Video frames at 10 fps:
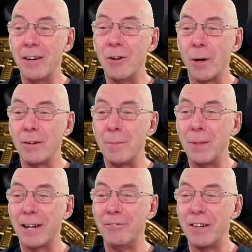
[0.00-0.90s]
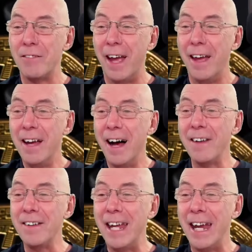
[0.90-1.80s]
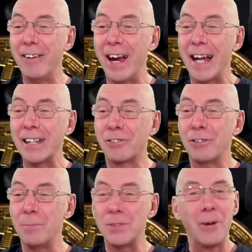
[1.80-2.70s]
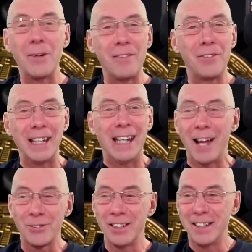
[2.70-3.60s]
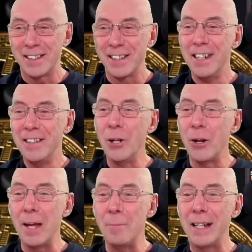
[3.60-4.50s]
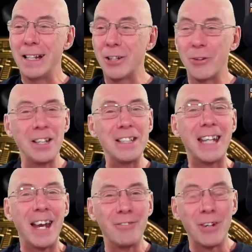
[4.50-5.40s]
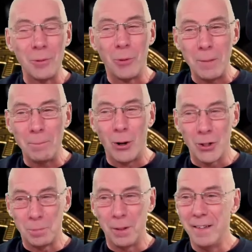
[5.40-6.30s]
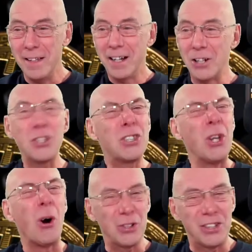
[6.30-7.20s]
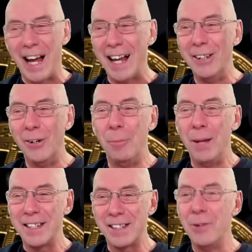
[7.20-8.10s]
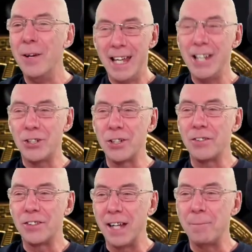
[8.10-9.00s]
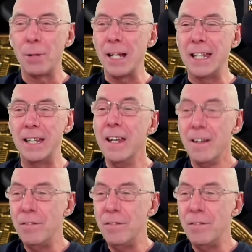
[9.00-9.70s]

Oh, it won't let me get rid of it. Under here, it had crypto and everything else, and it's not letting me click on it to get rid of the white box. But I just doxed that a little bit, so it should have said breaking.